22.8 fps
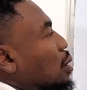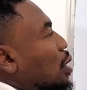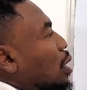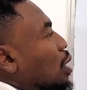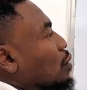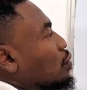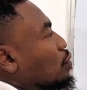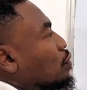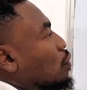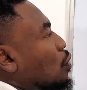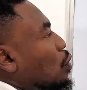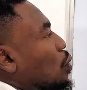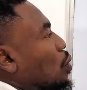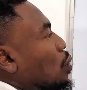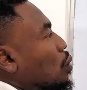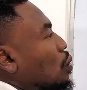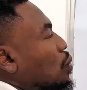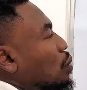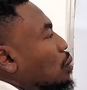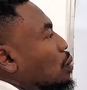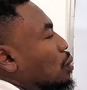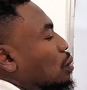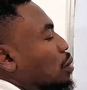and
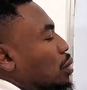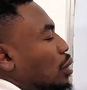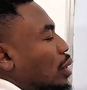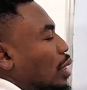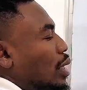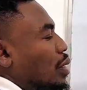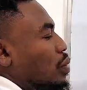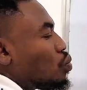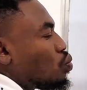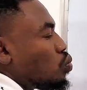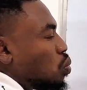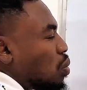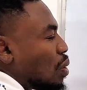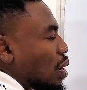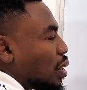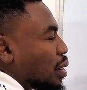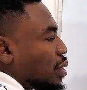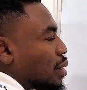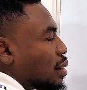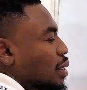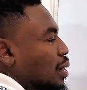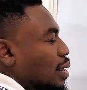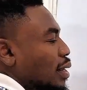4 and
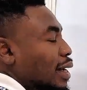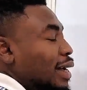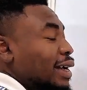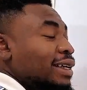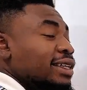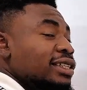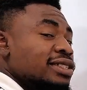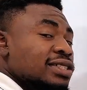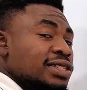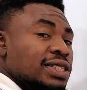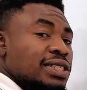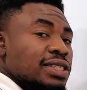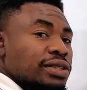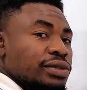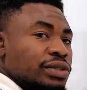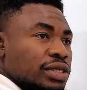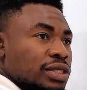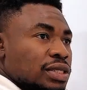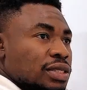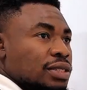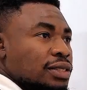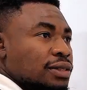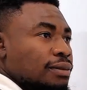1 are in
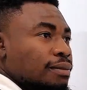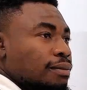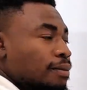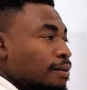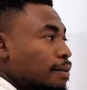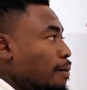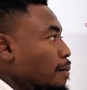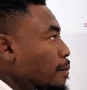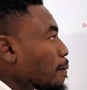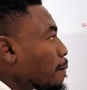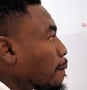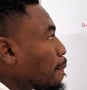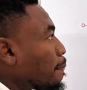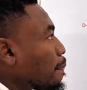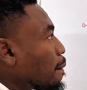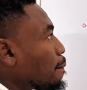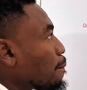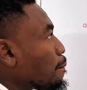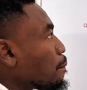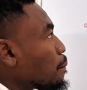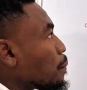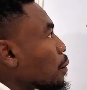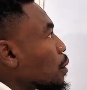series.
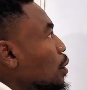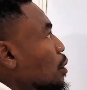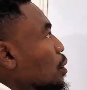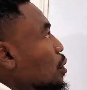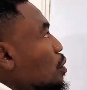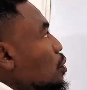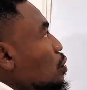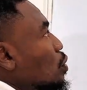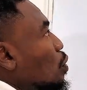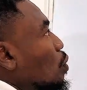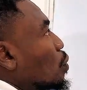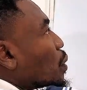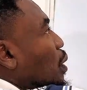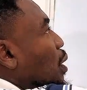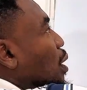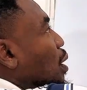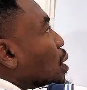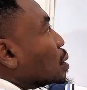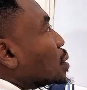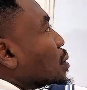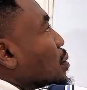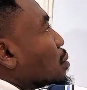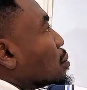So we
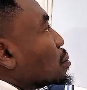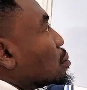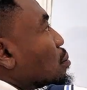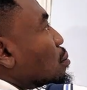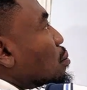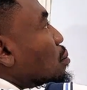can,